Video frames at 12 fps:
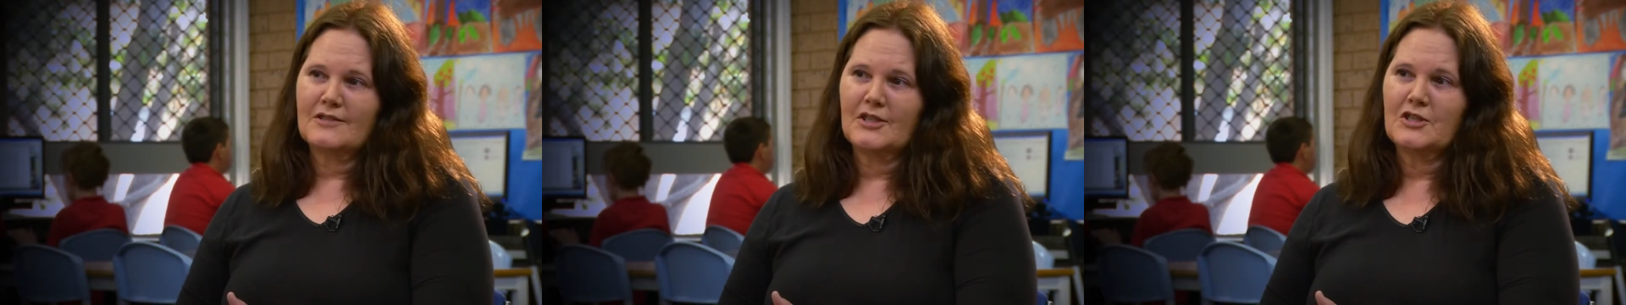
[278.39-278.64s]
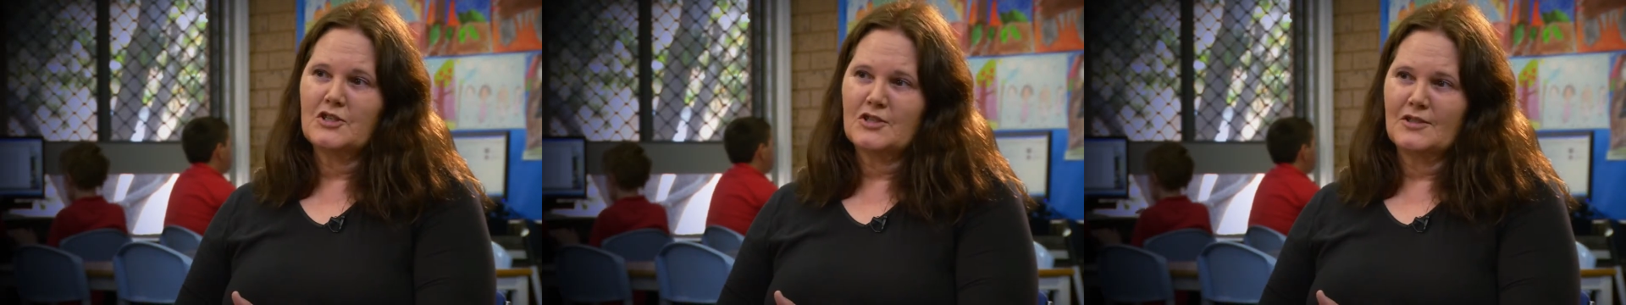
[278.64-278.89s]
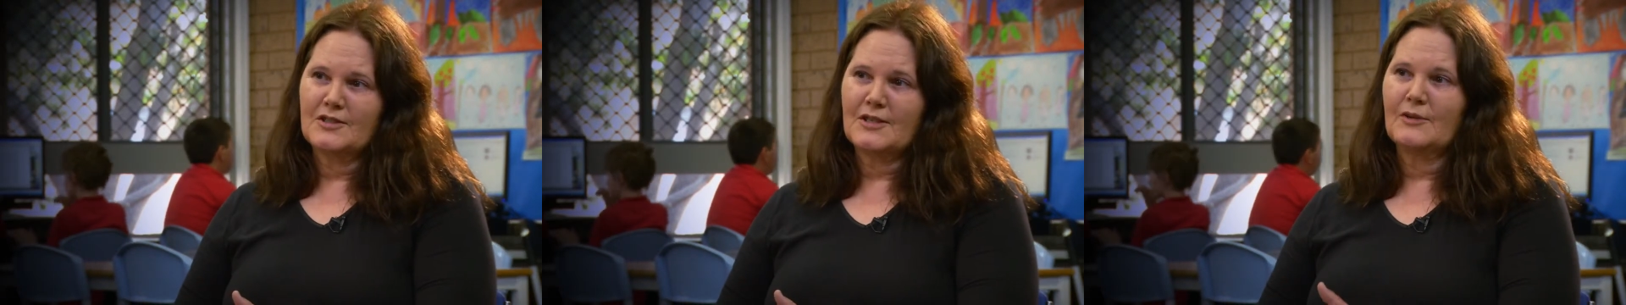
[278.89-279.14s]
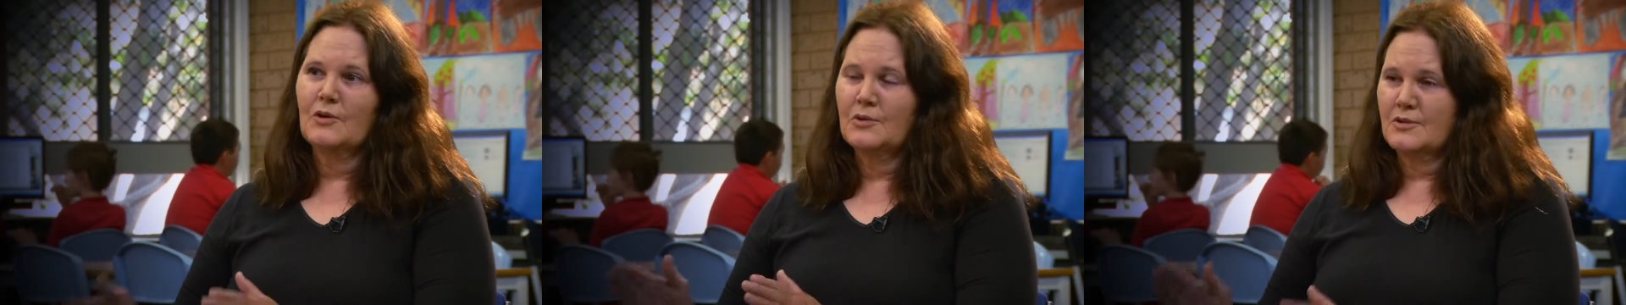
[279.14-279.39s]
teachers
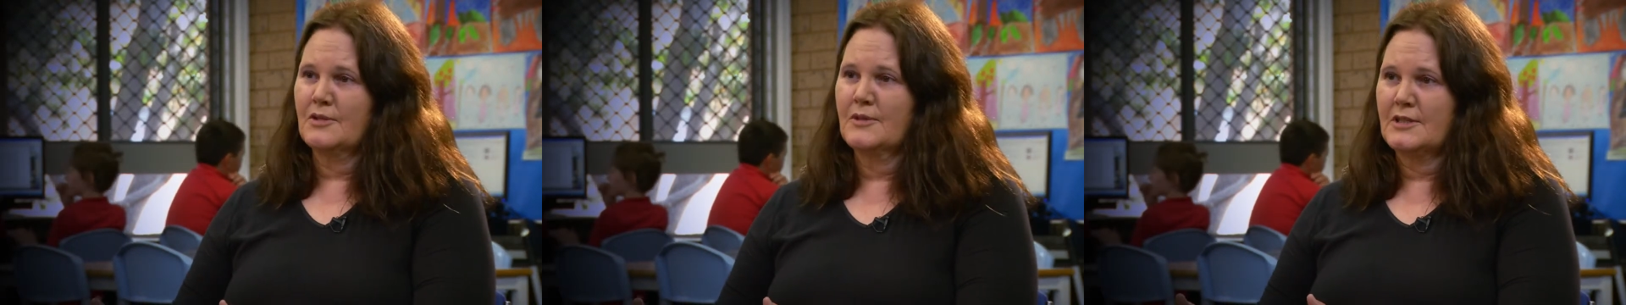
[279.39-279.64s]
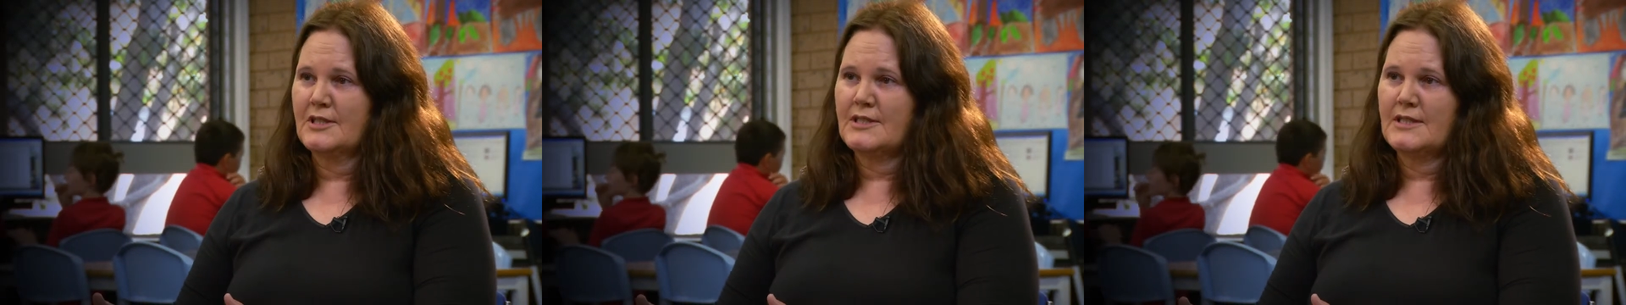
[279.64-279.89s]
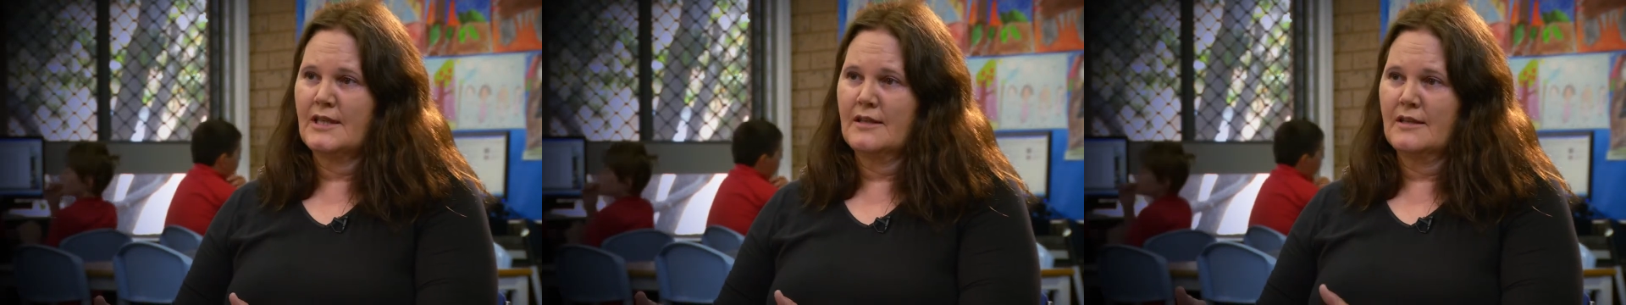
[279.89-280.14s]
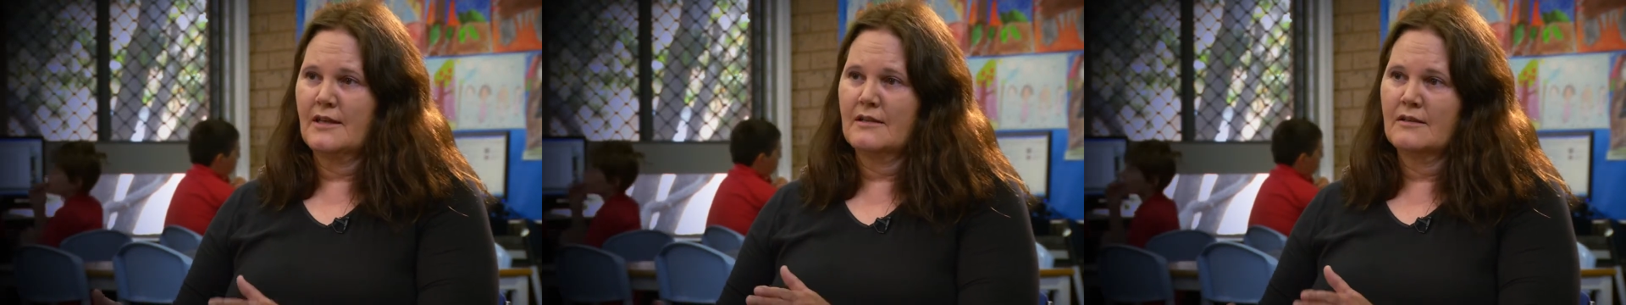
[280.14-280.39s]
also
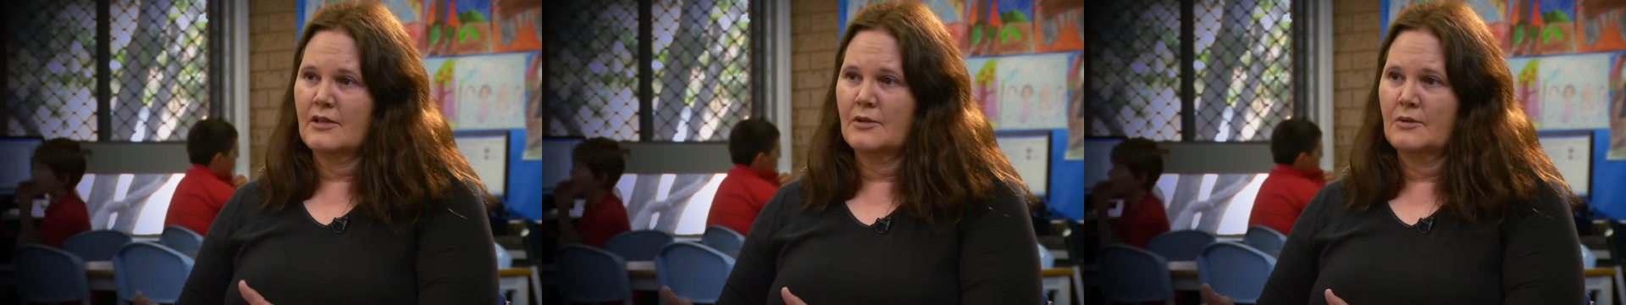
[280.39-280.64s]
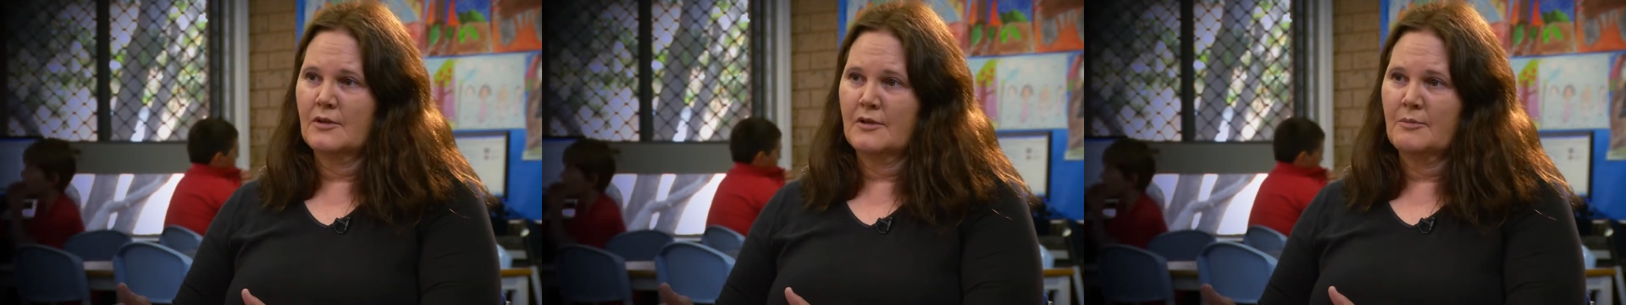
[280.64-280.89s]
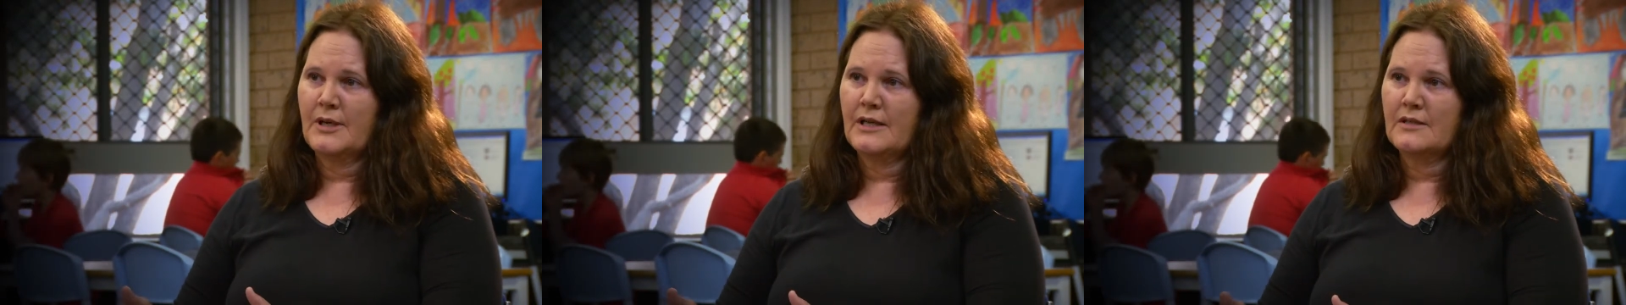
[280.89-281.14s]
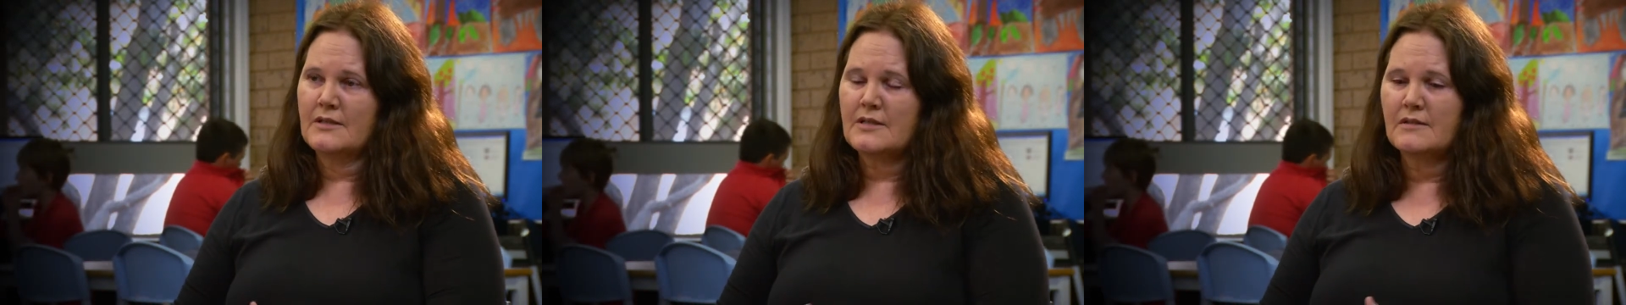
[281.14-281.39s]
understand that and know a lot
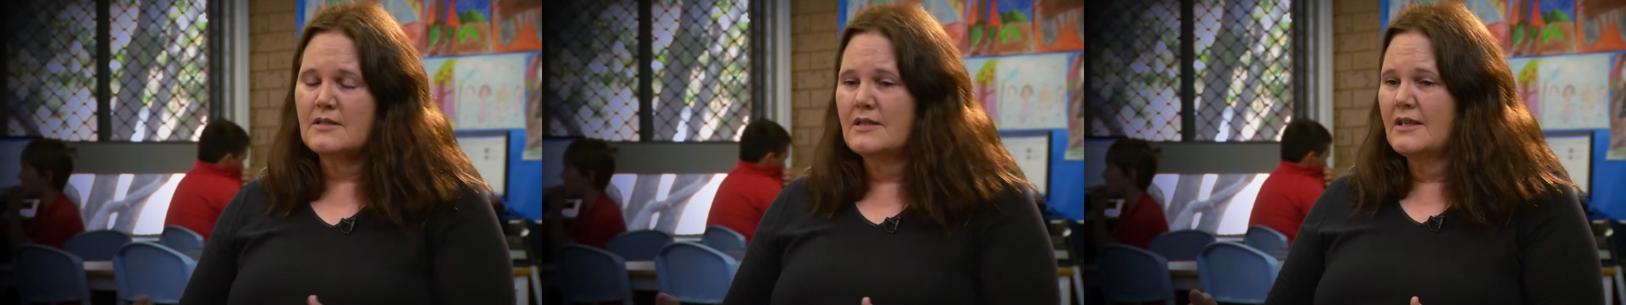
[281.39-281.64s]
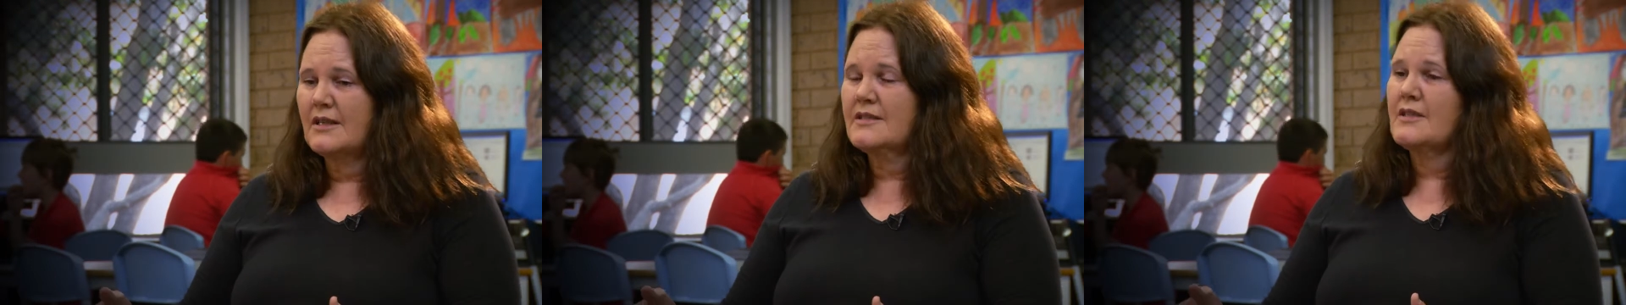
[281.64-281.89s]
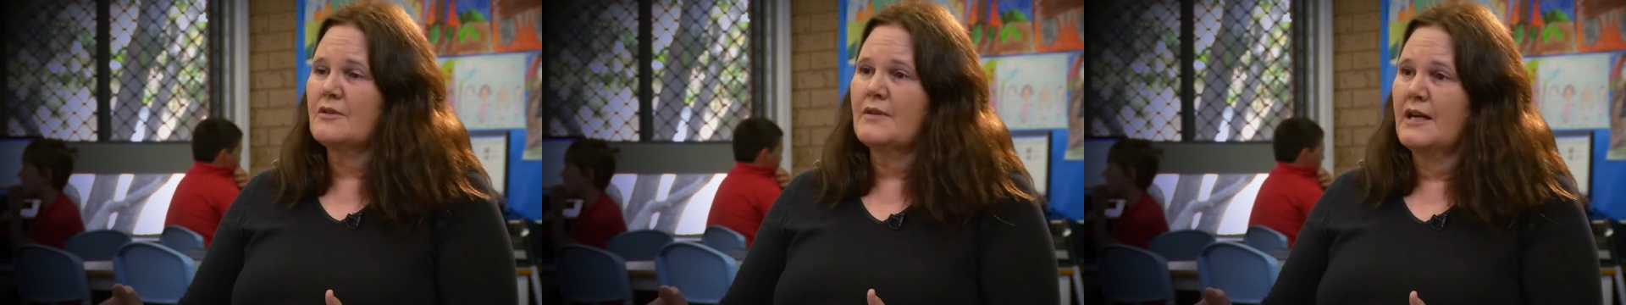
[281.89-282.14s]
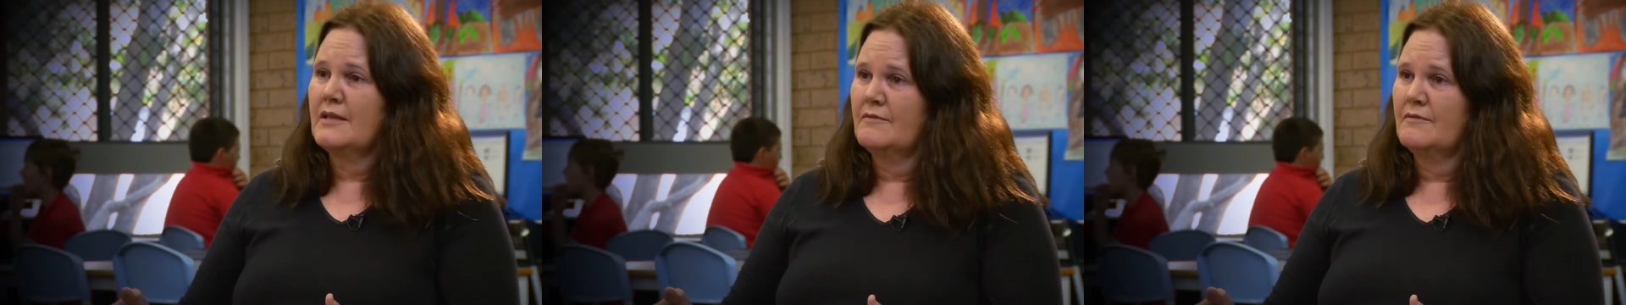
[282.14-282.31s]
about it. So it's a great